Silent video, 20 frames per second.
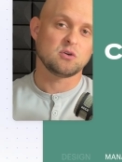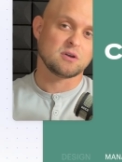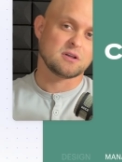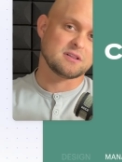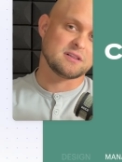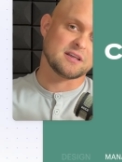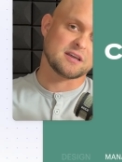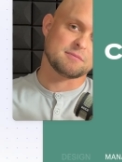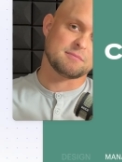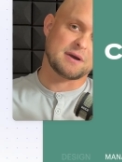can
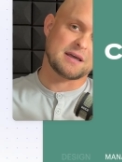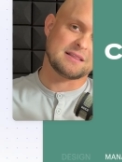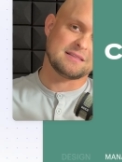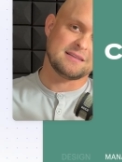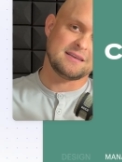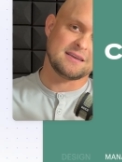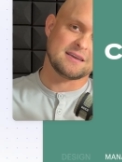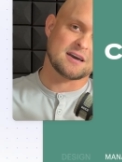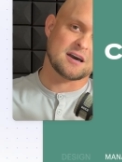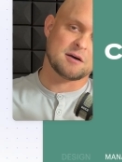click my
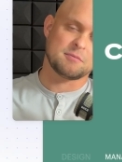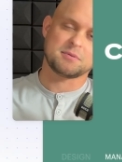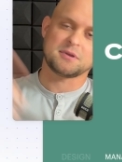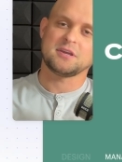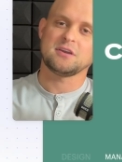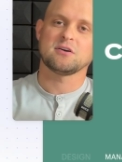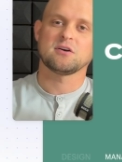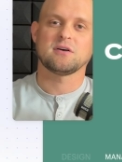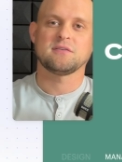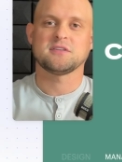link up
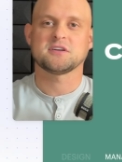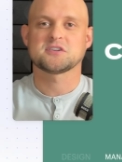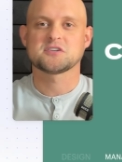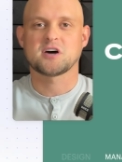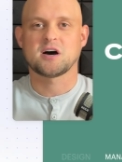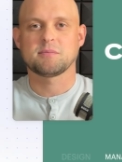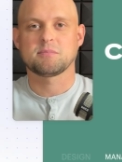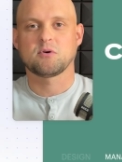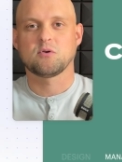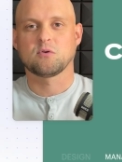here in the
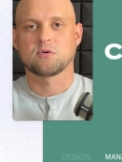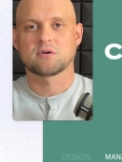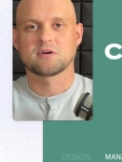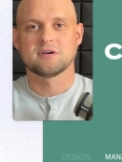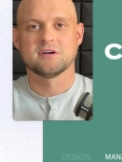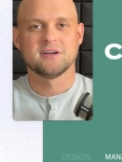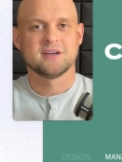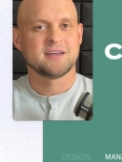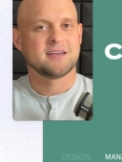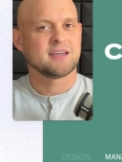top
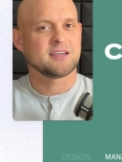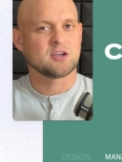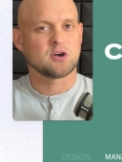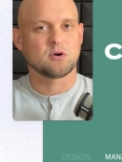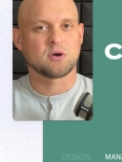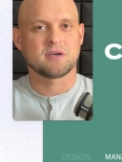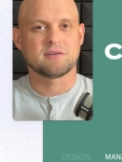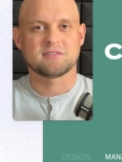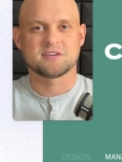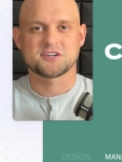corner and
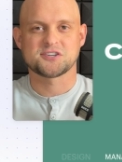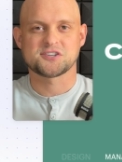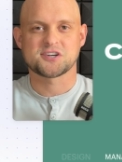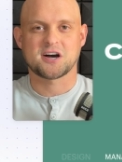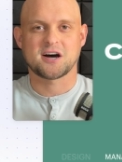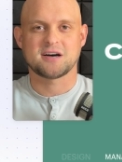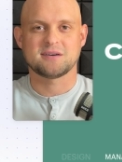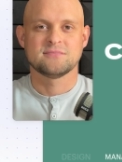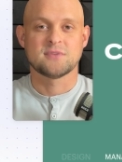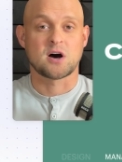go give it a
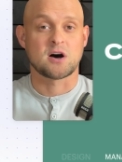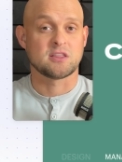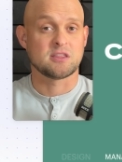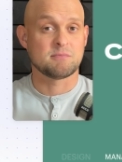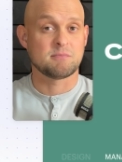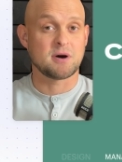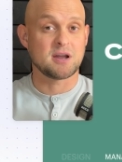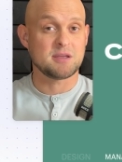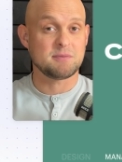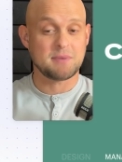shot. On
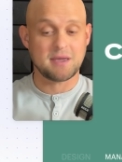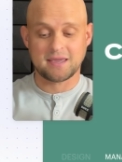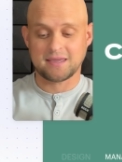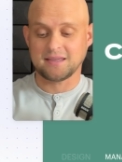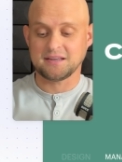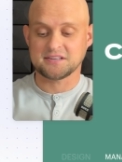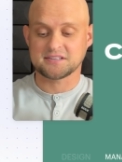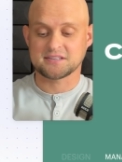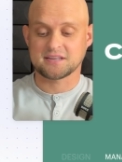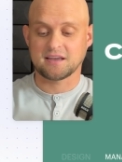the money
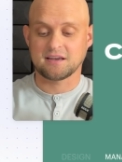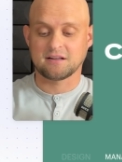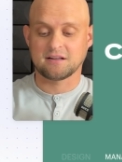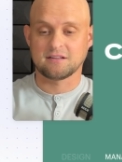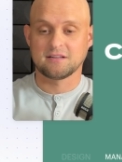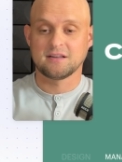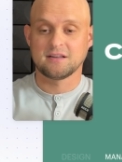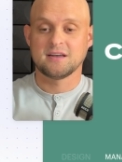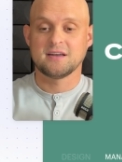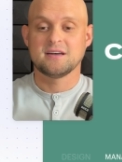making
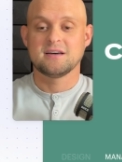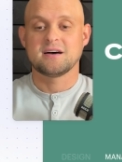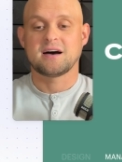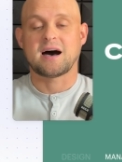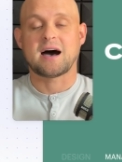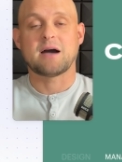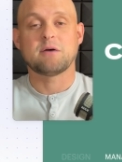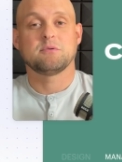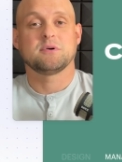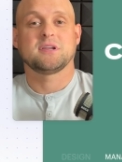scale,
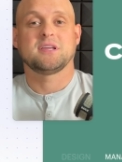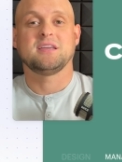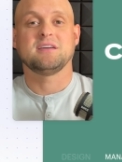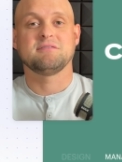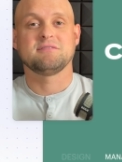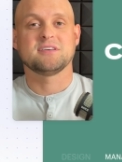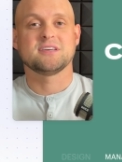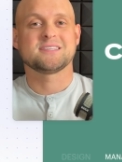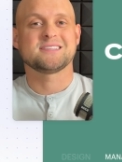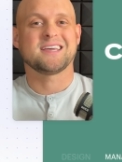I would
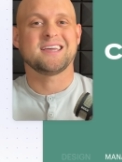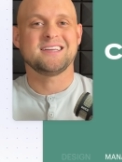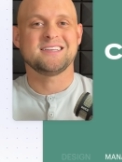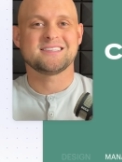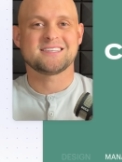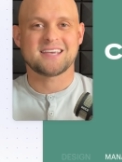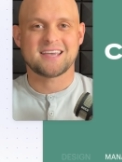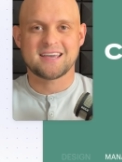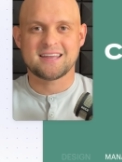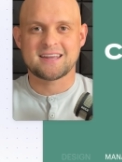give this a
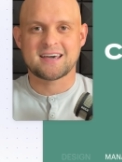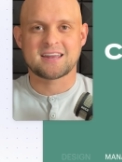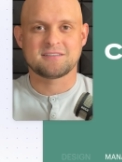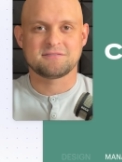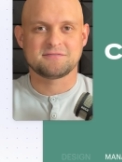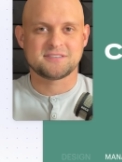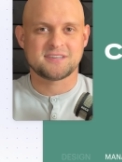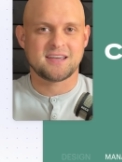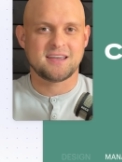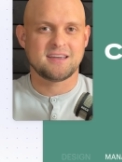10 out
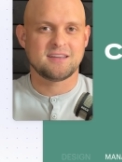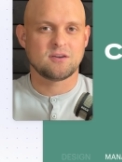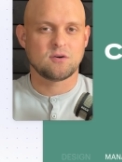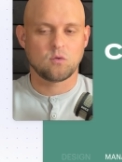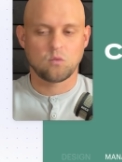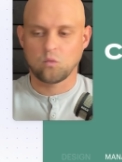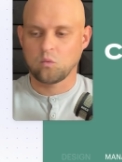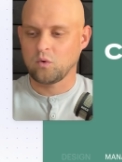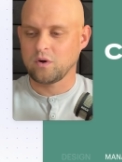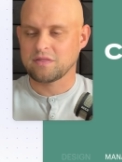of 10
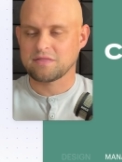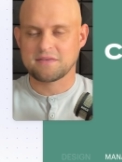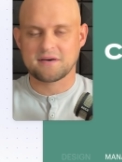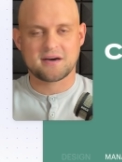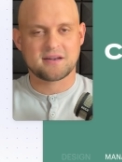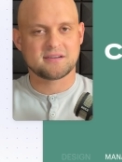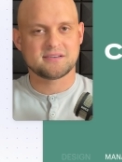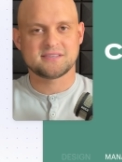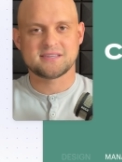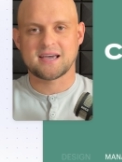
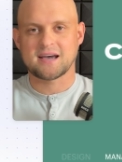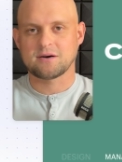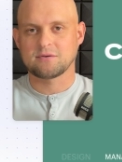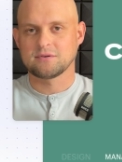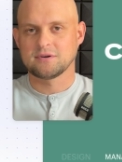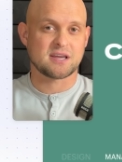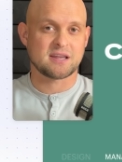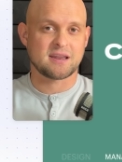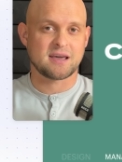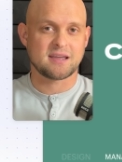without a
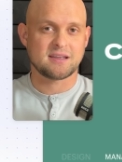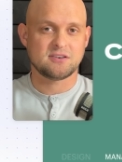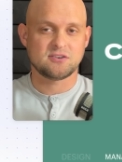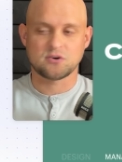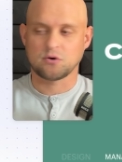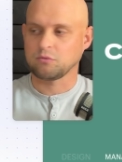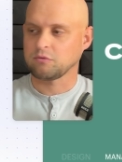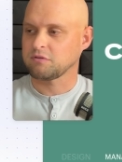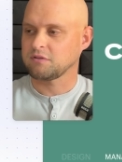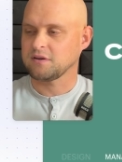doubt, and I
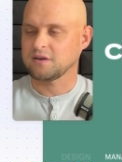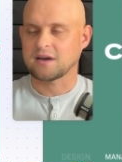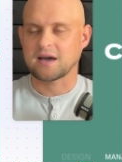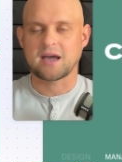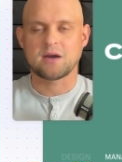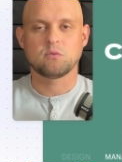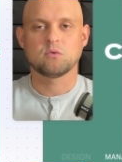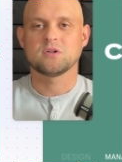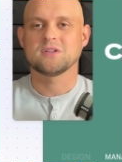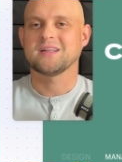don't think
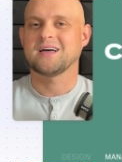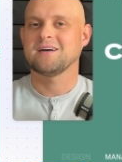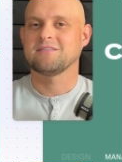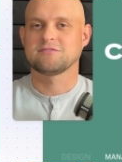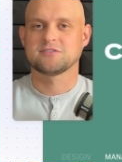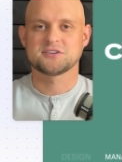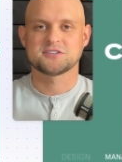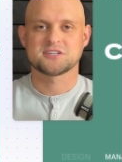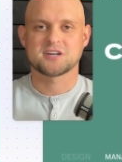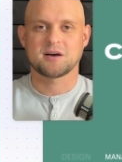I will
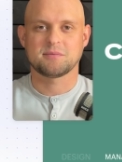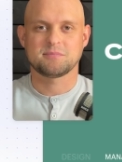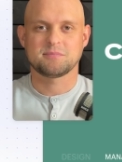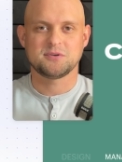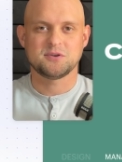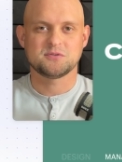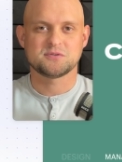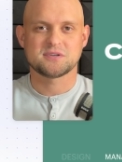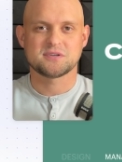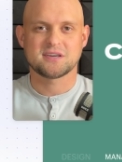ever stop
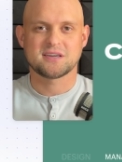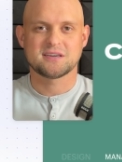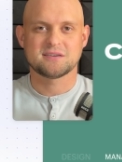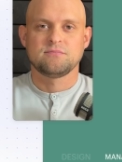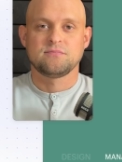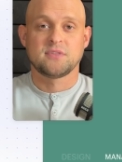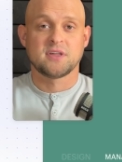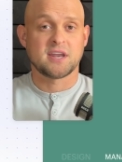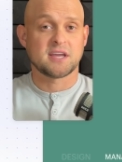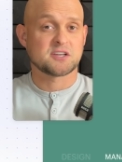using it.
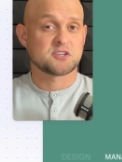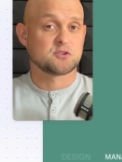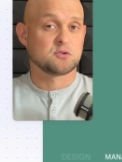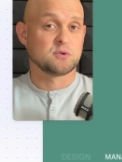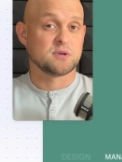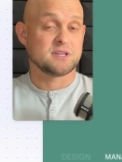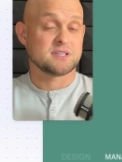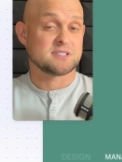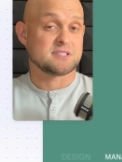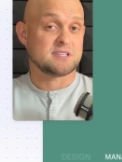The next
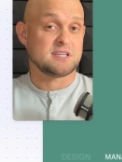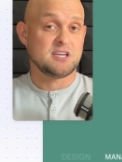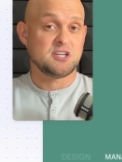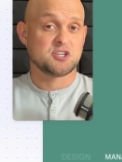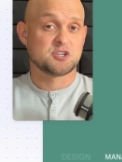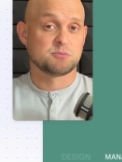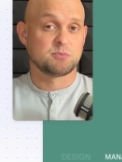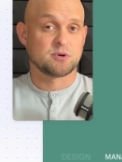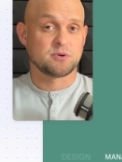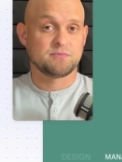tool is
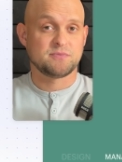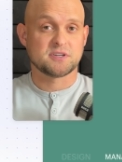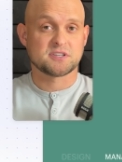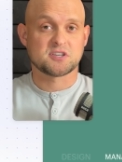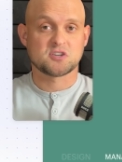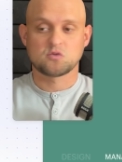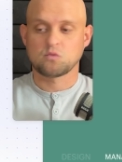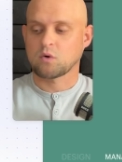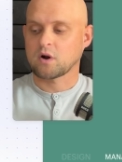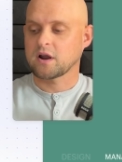Teachable.
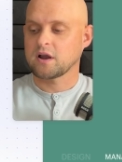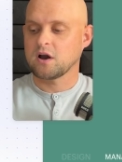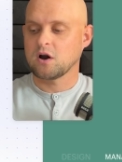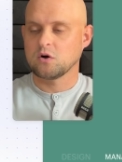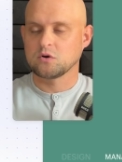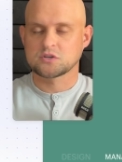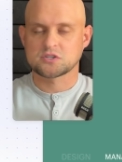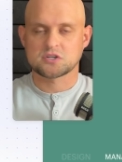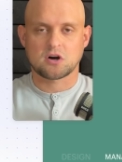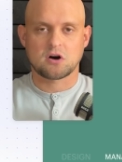This is where I
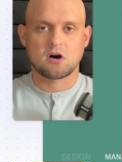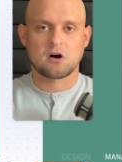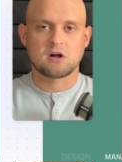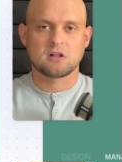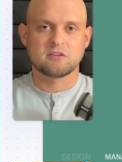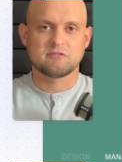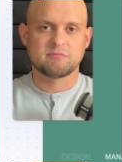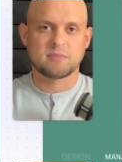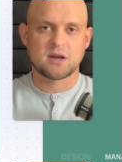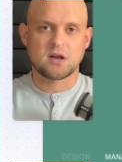host
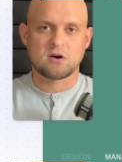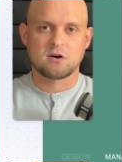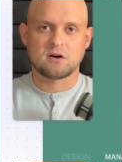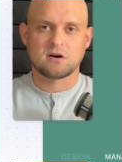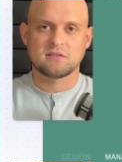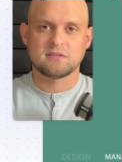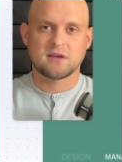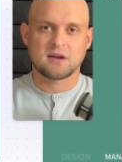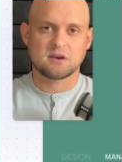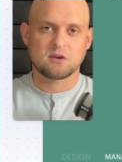all of my online